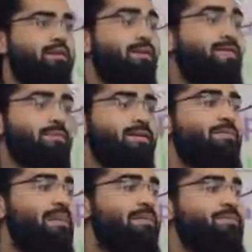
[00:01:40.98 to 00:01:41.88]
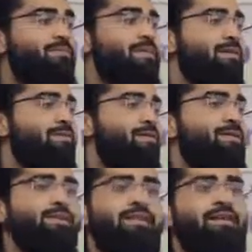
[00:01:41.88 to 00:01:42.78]
That's something amazing if you think about it.
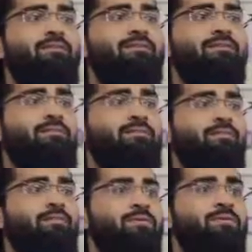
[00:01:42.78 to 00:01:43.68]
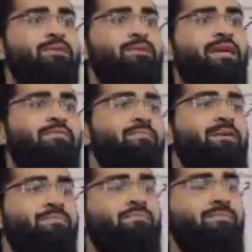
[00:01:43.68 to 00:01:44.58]
Where does that come from? Where do you get
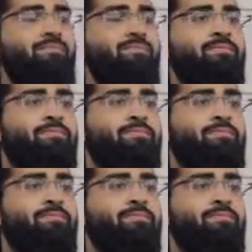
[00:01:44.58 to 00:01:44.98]
information from?